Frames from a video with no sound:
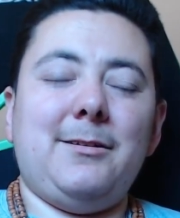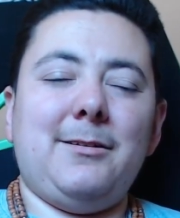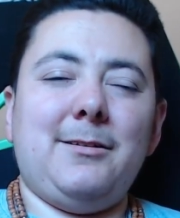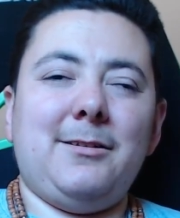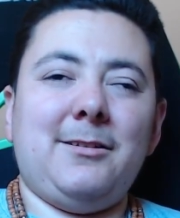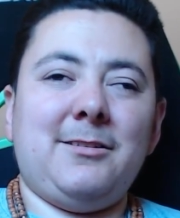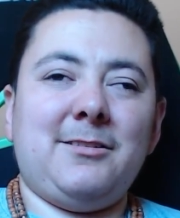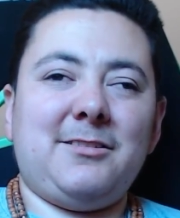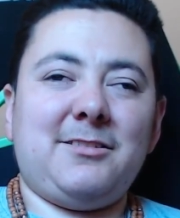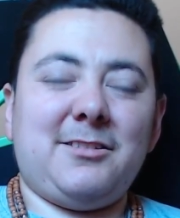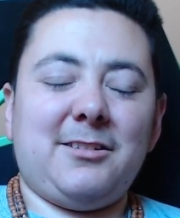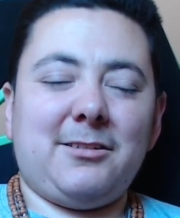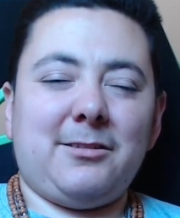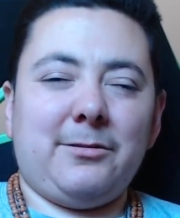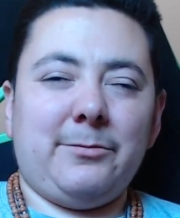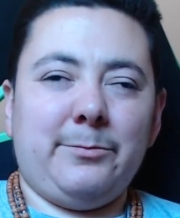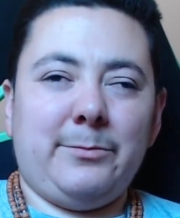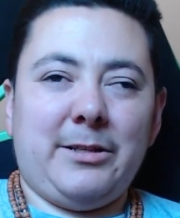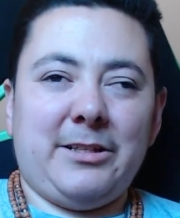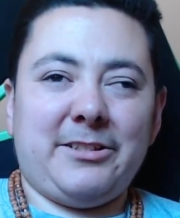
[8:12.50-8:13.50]

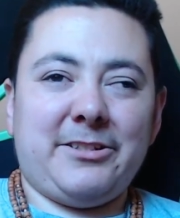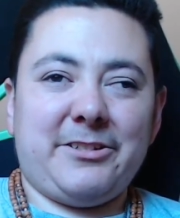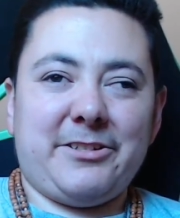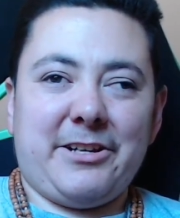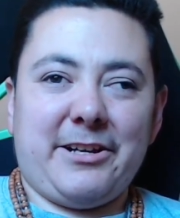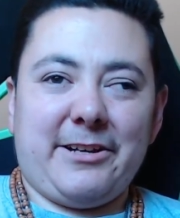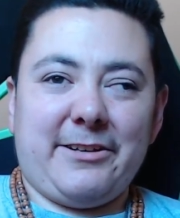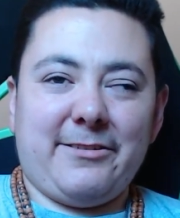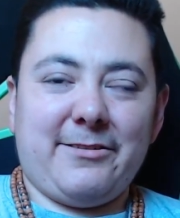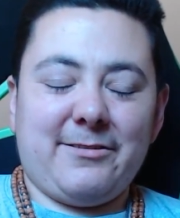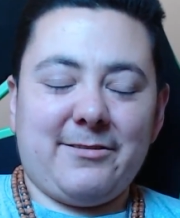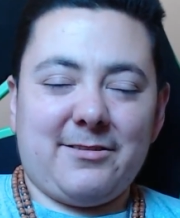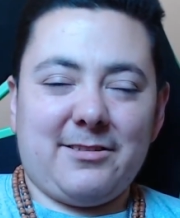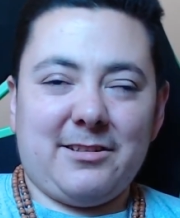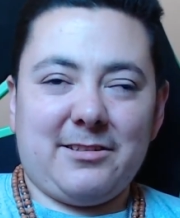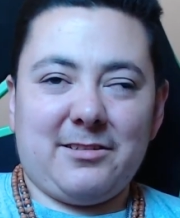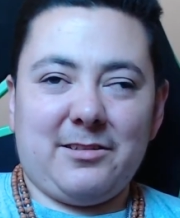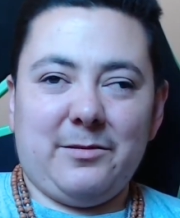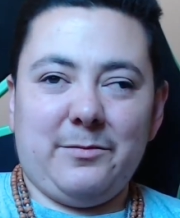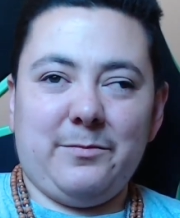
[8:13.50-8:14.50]
messaging
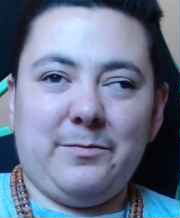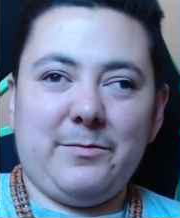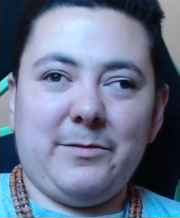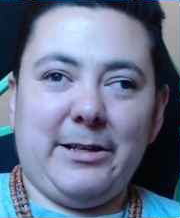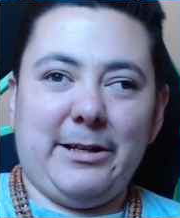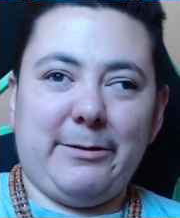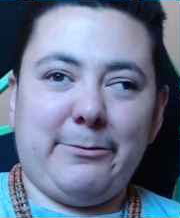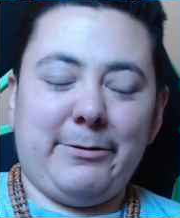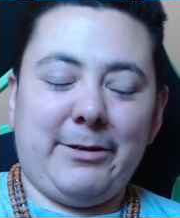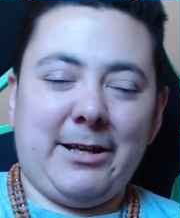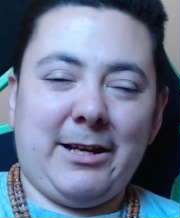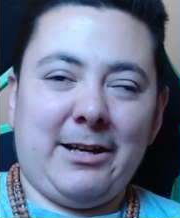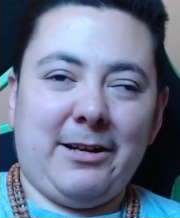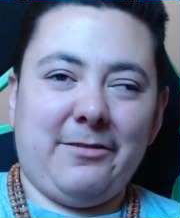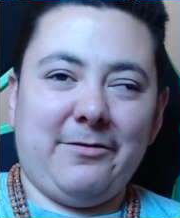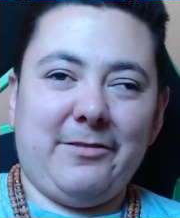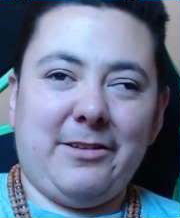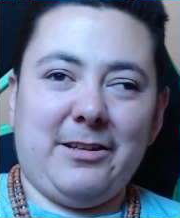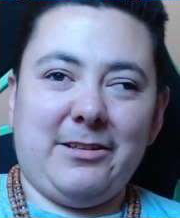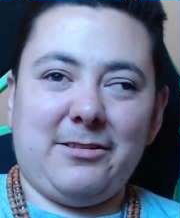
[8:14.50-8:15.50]
system that we
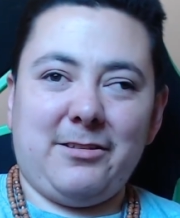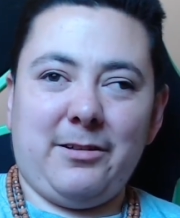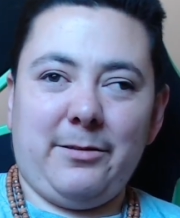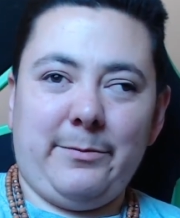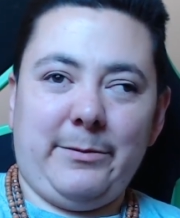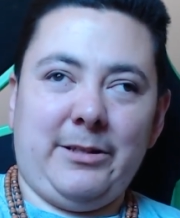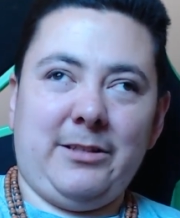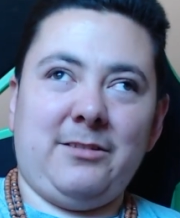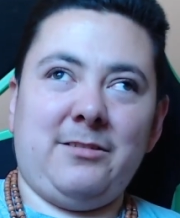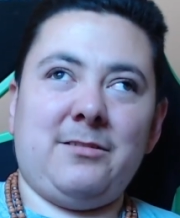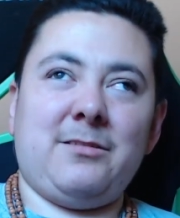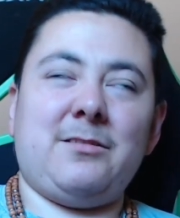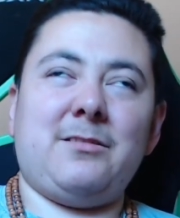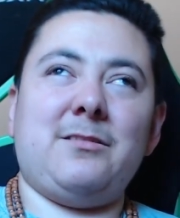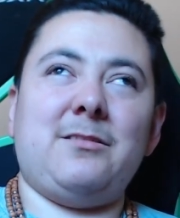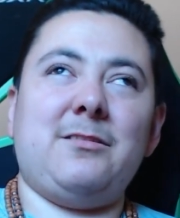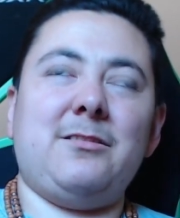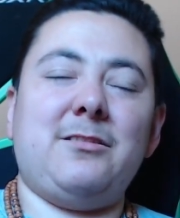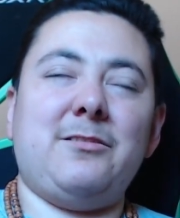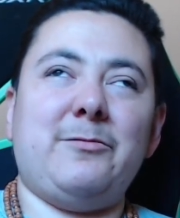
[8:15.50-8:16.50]
have as humans
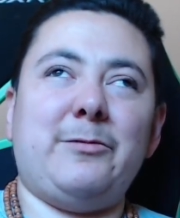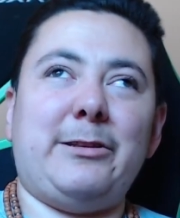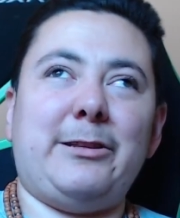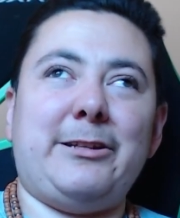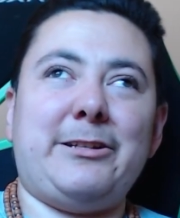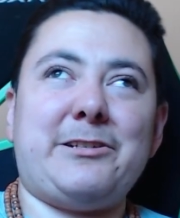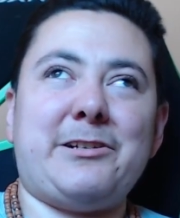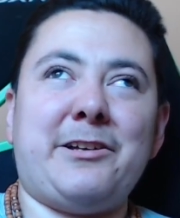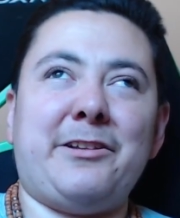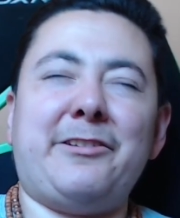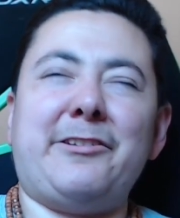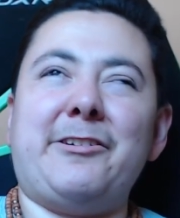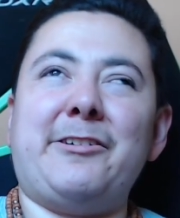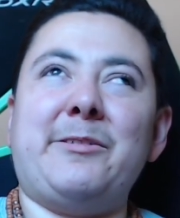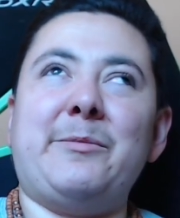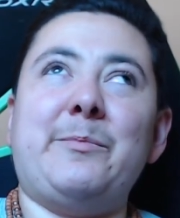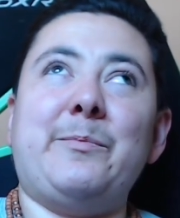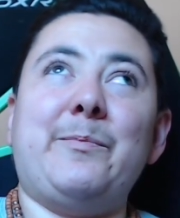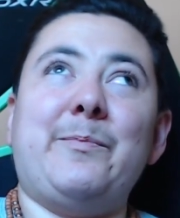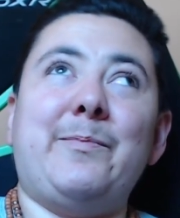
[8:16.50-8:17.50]
with each other.
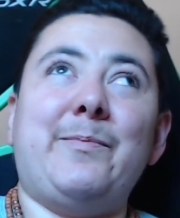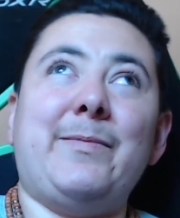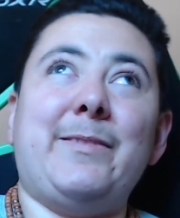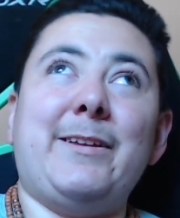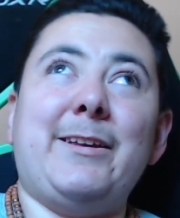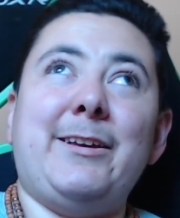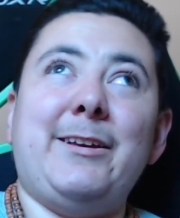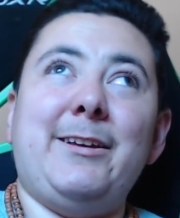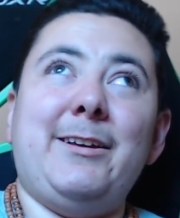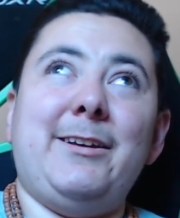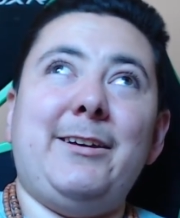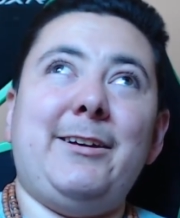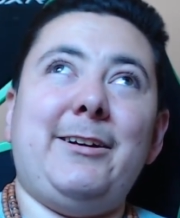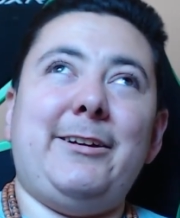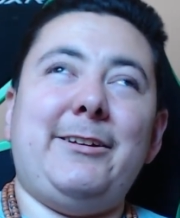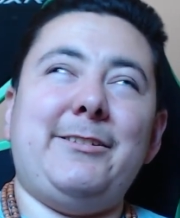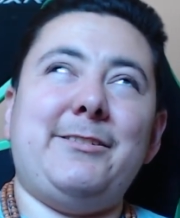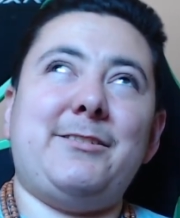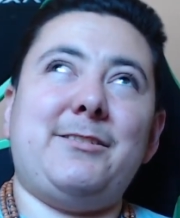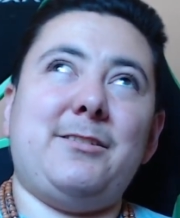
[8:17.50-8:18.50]

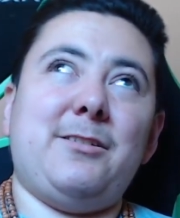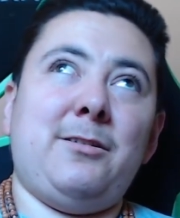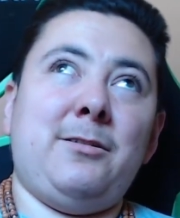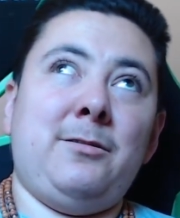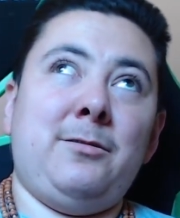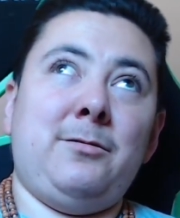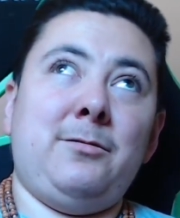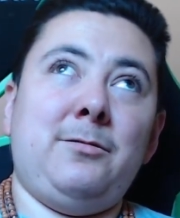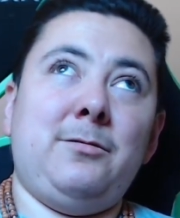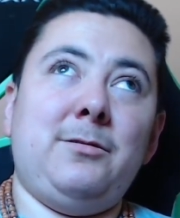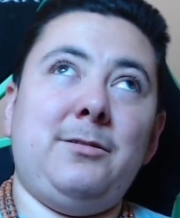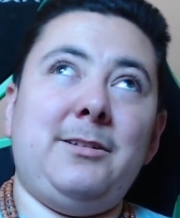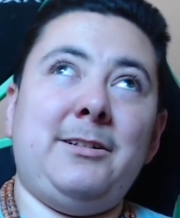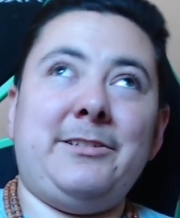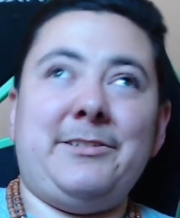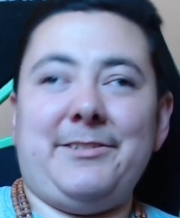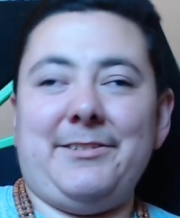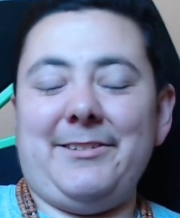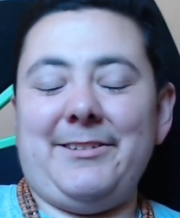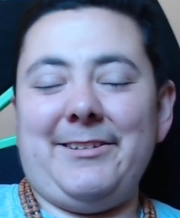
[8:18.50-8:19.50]
And so
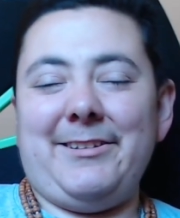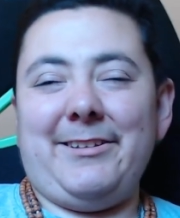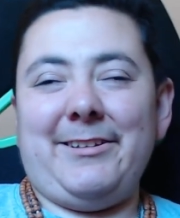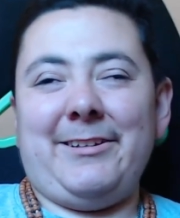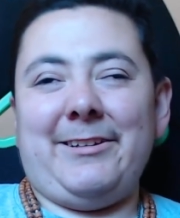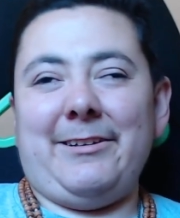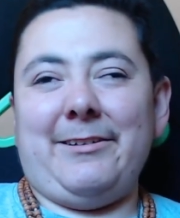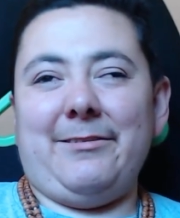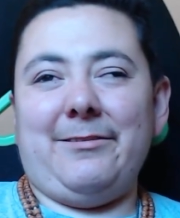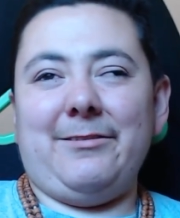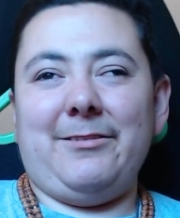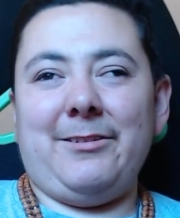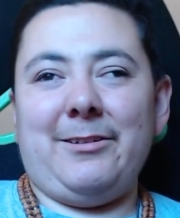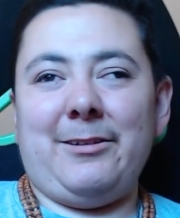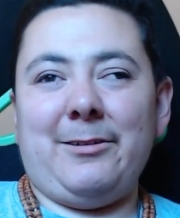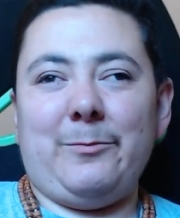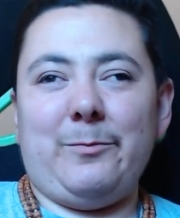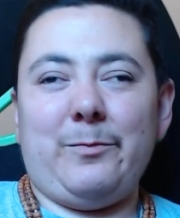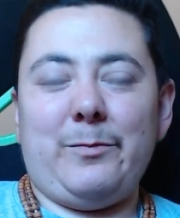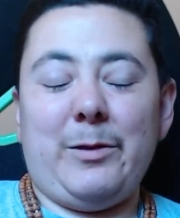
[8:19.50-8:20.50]

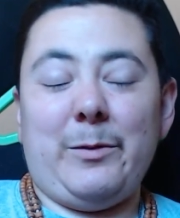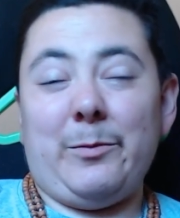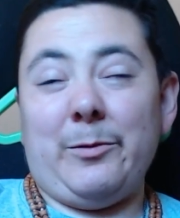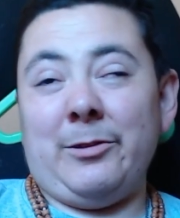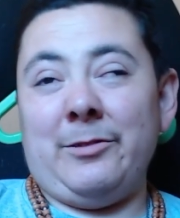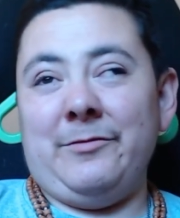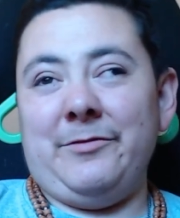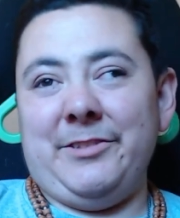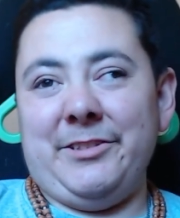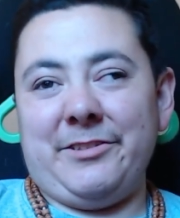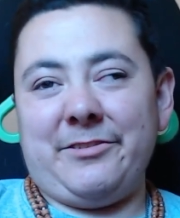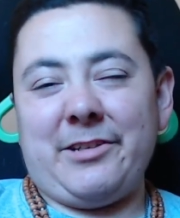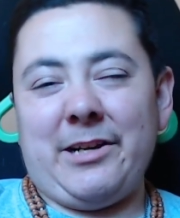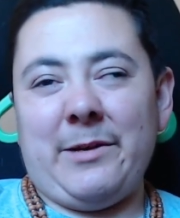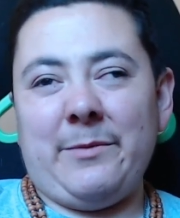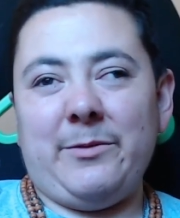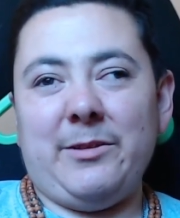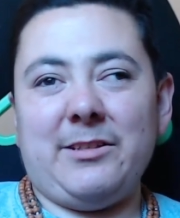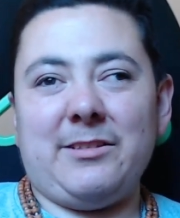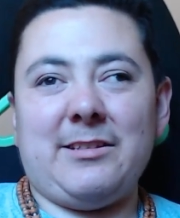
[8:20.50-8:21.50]
people have
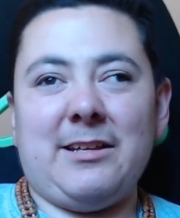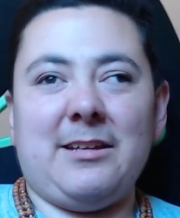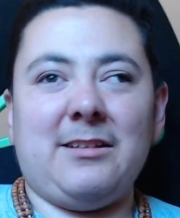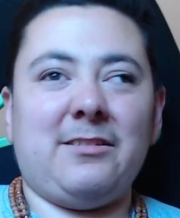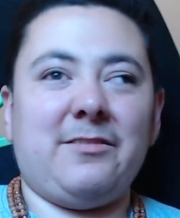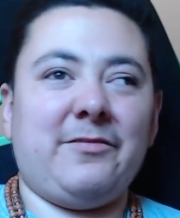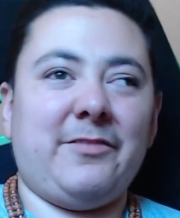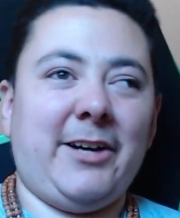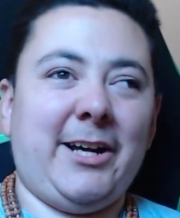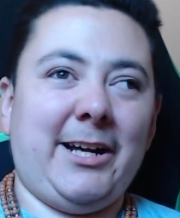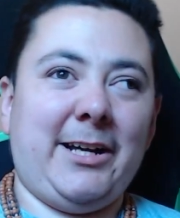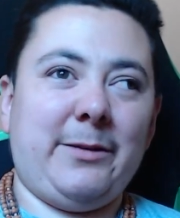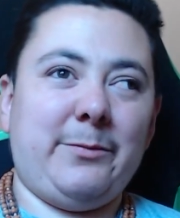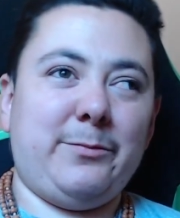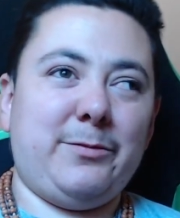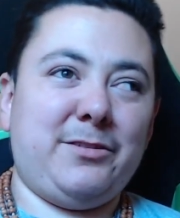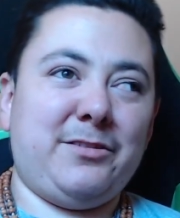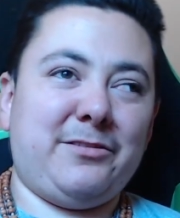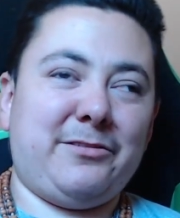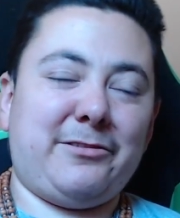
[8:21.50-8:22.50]
described this as
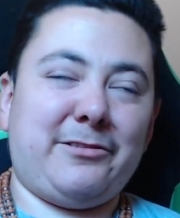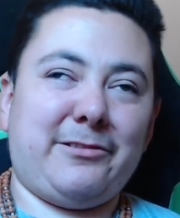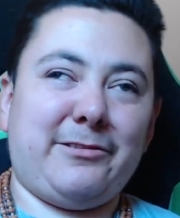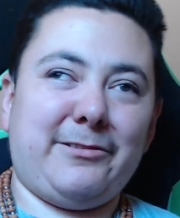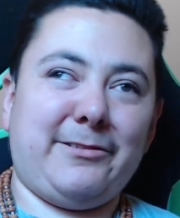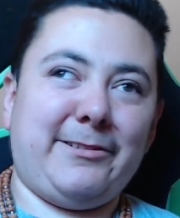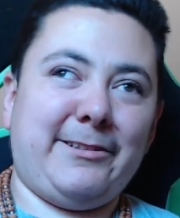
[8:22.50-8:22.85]
vibes, or